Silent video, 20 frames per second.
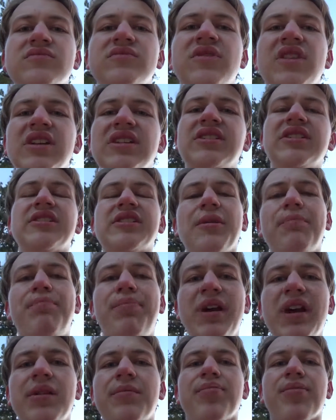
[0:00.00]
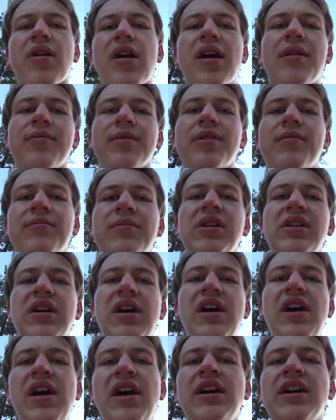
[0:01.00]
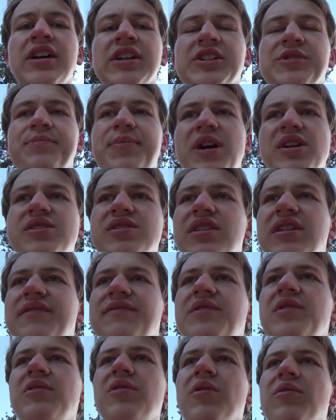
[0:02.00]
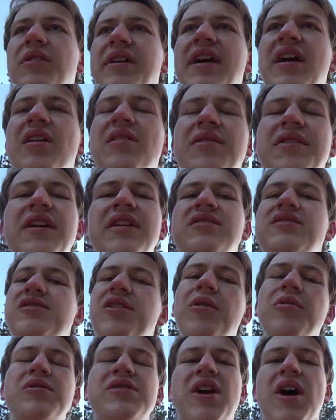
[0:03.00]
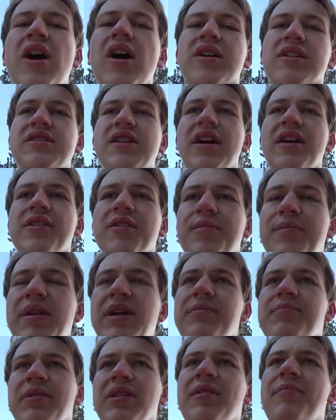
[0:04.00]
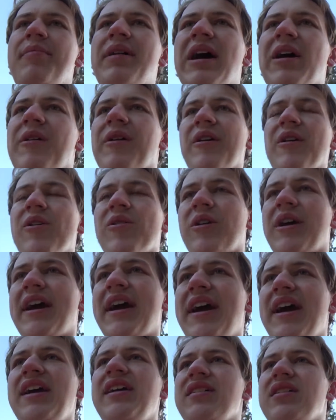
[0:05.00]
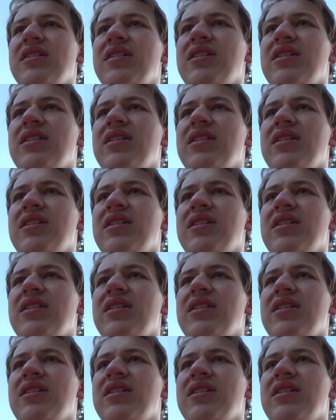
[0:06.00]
This is a big problem. Especially if you don't care, then don't talk to other people about it, okay?